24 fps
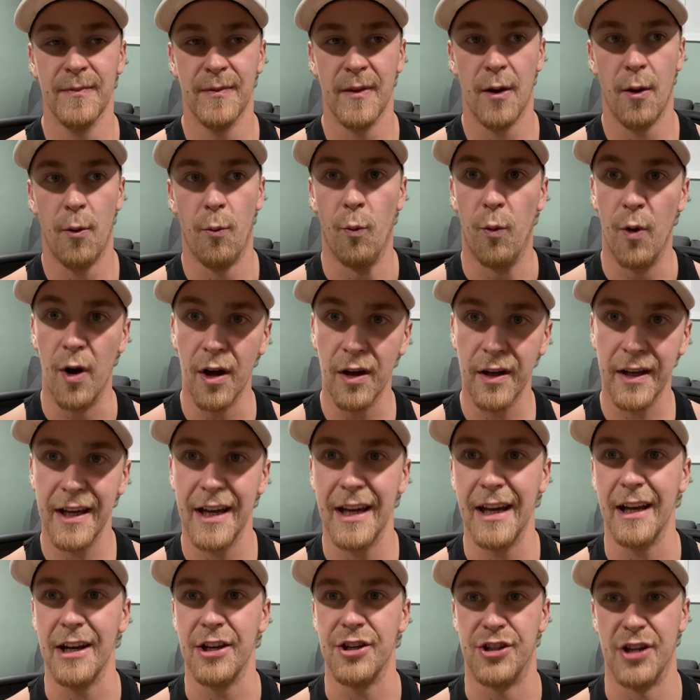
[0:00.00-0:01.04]
will
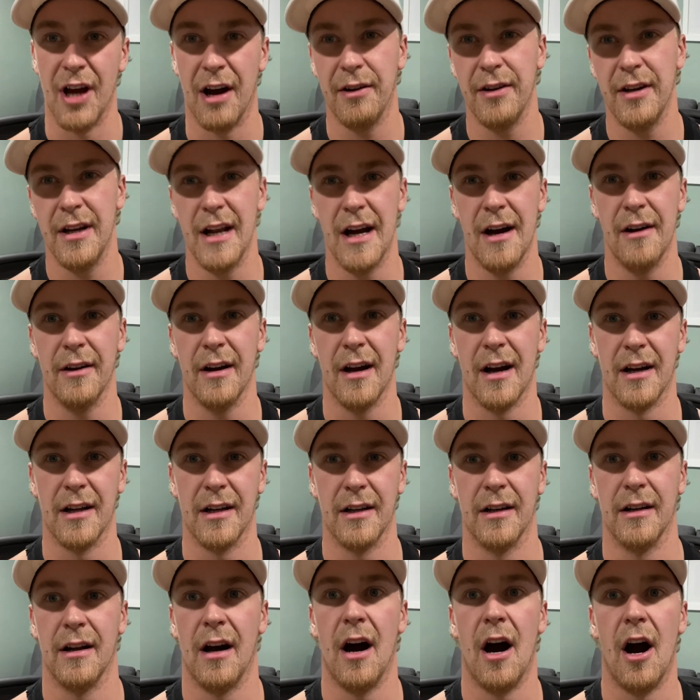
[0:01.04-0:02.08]
get shouted out
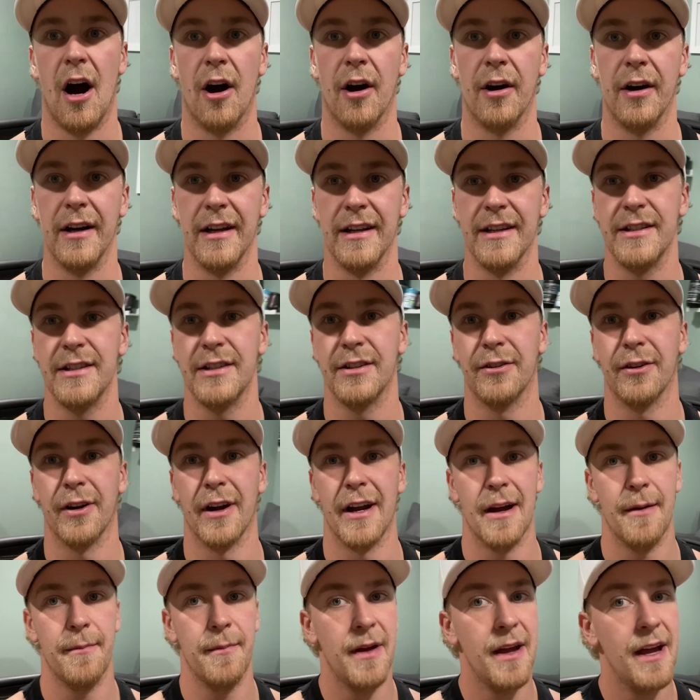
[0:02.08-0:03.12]
on our
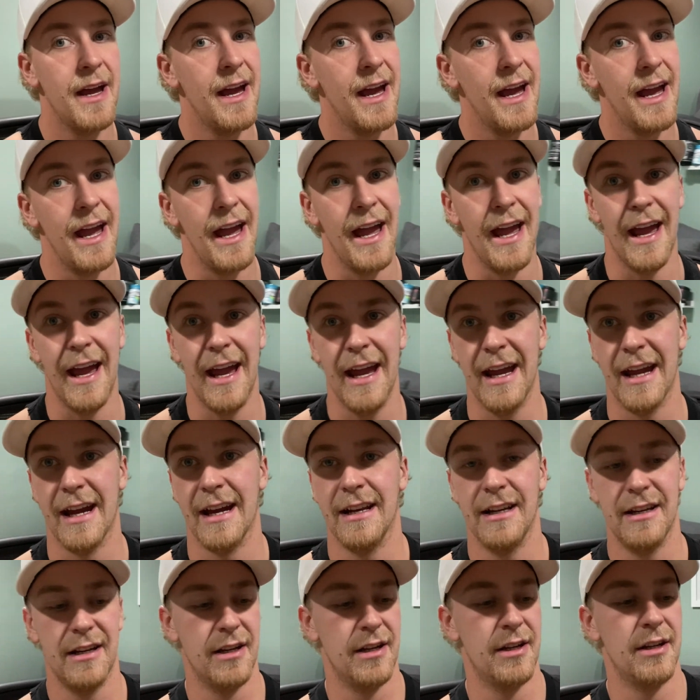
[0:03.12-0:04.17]
Instagram,
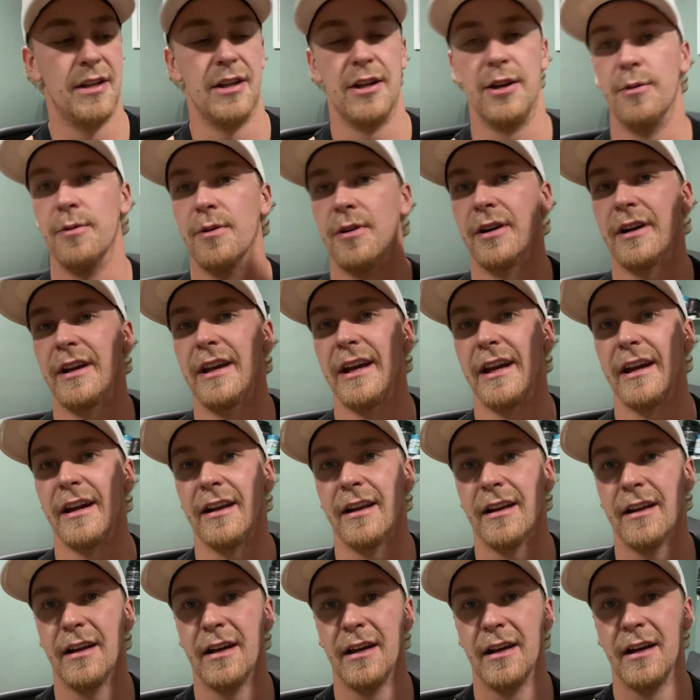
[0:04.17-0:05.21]
and you will get
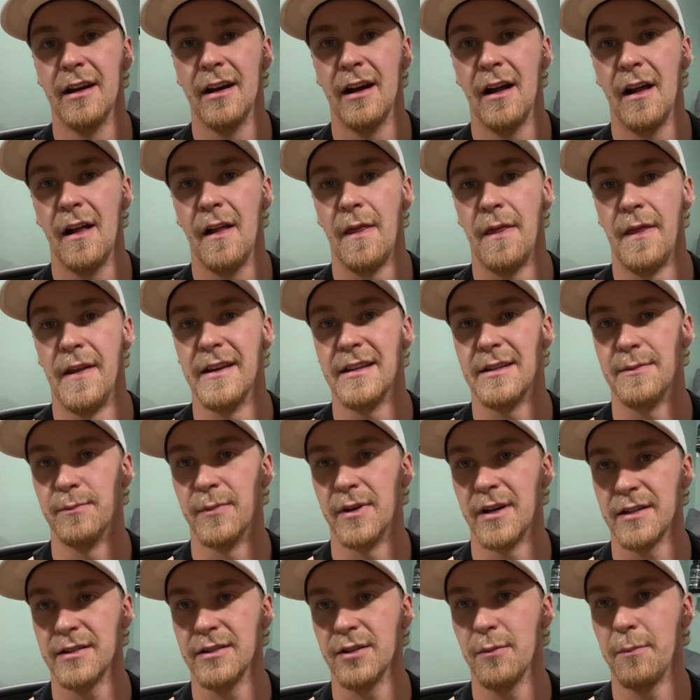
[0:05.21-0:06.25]
this
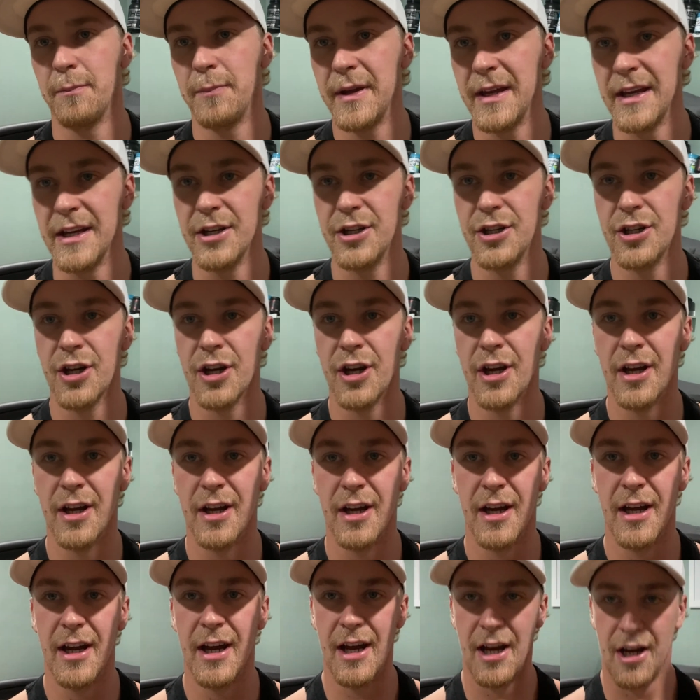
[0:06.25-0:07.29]
Muscle Beach
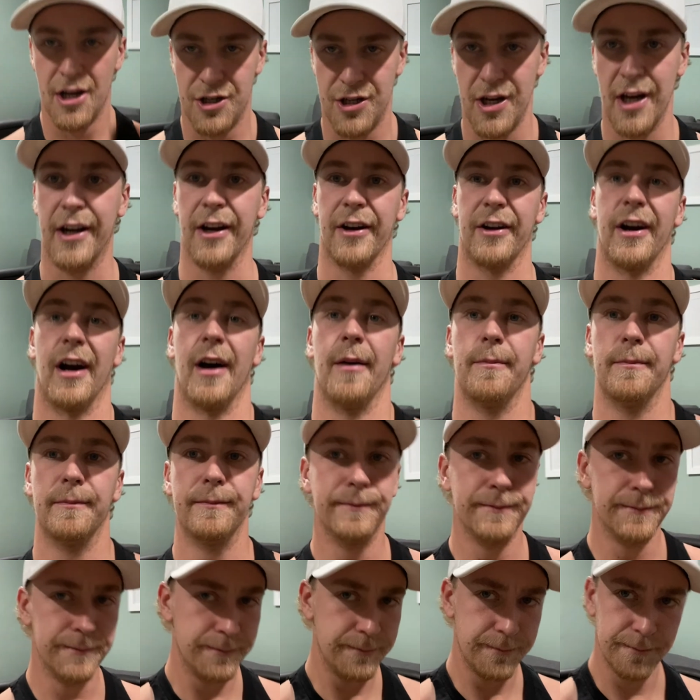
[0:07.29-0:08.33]
shaker cup.
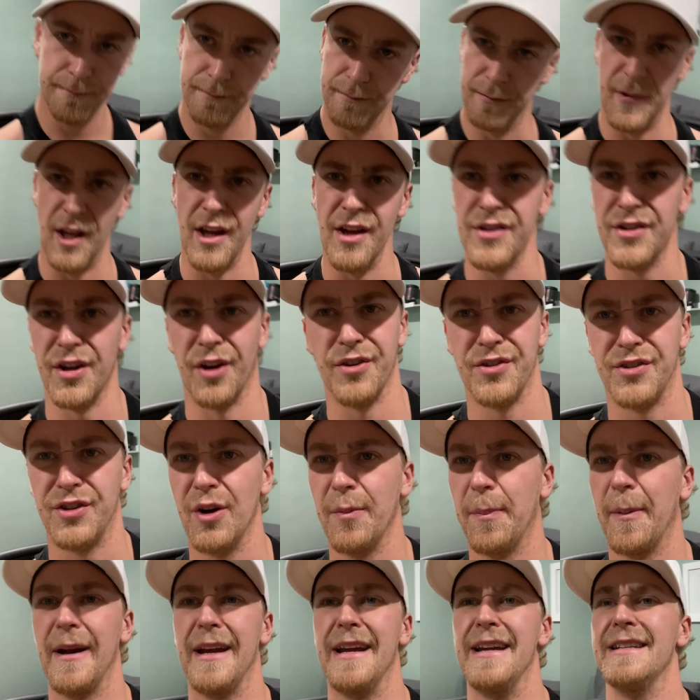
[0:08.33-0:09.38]
So
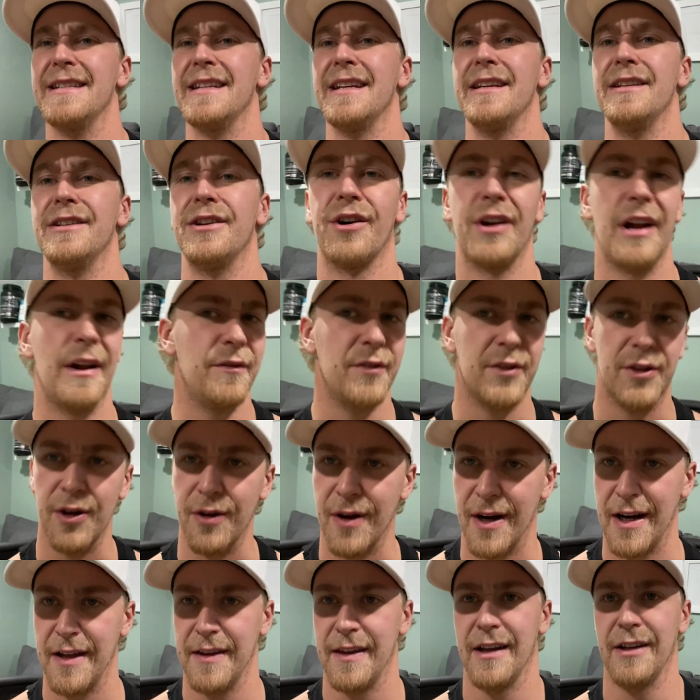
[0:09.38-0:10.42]
super easy, don't have to do
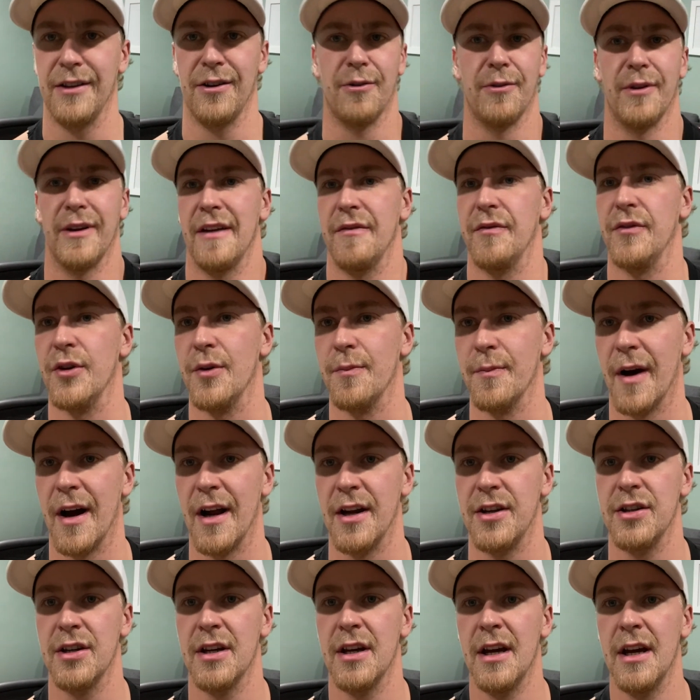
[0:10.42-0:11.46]
anything, don't really have to do
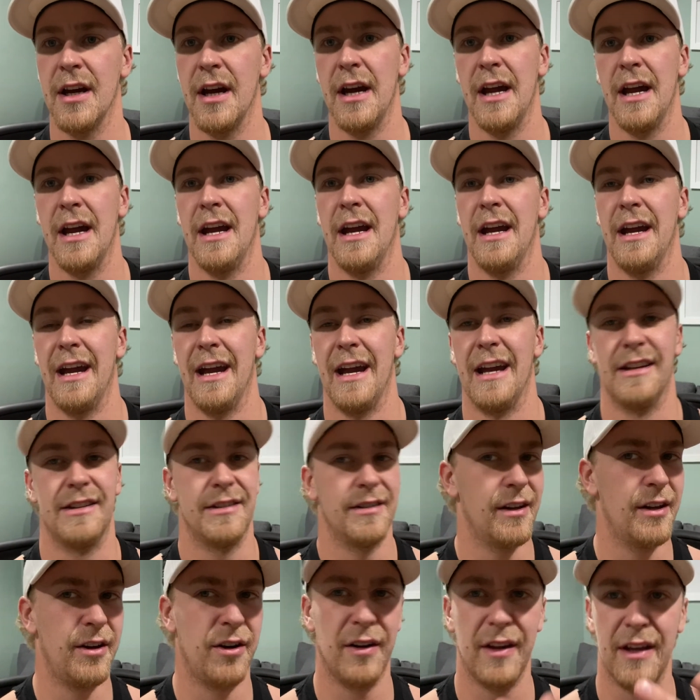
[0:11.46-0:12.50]
much. It's
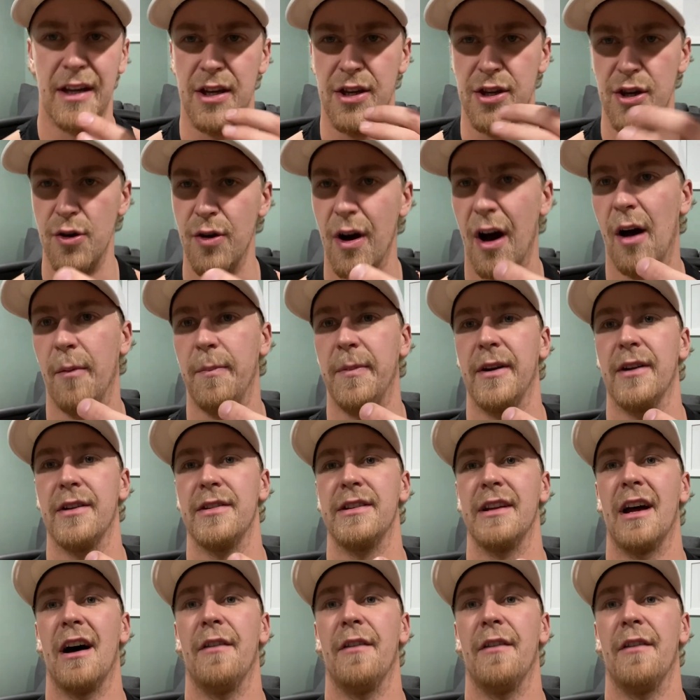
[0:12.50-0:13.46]
literally you helping yourself